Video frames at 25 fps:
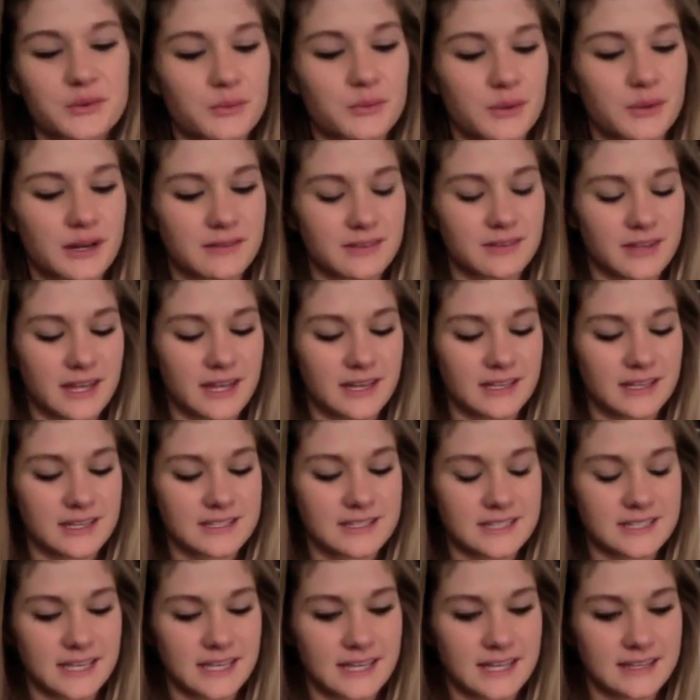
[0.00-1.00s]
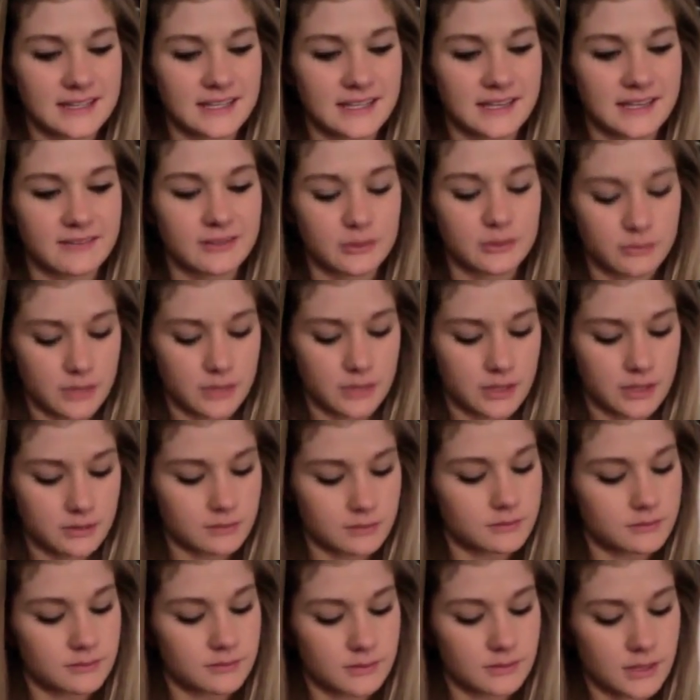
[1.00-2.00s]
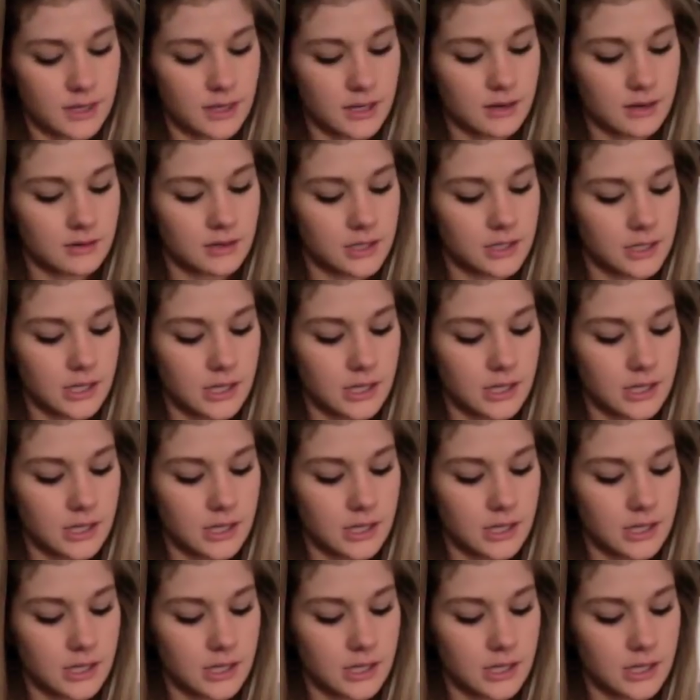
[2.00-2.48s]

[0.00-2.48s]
whatever that is. I can't think of it right now.